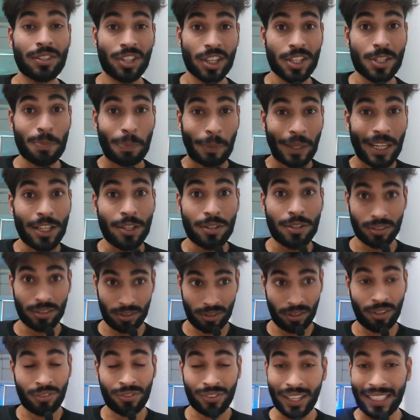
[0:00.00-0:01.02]
just paid
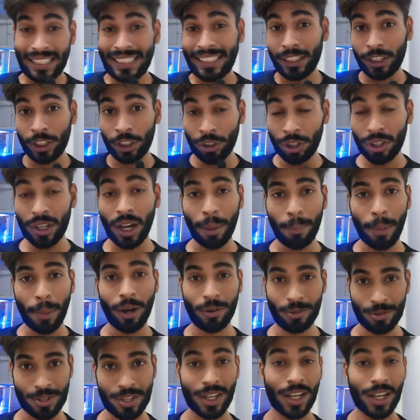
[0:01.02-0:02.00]
a really good amount.